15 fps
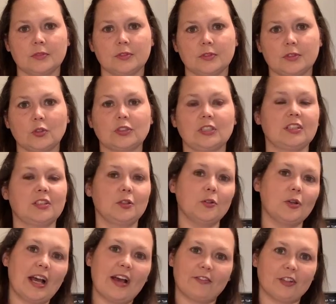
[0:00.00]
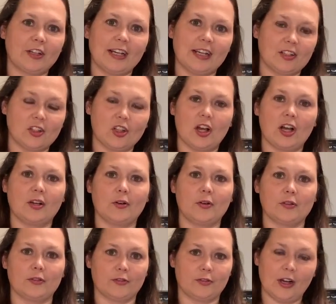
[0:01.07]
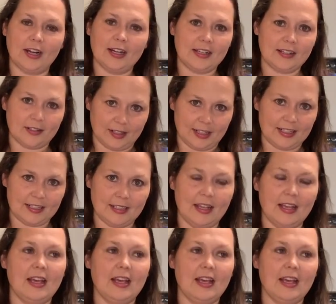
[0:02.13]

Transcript: So it's a little after 8 o'clock on a Friday night,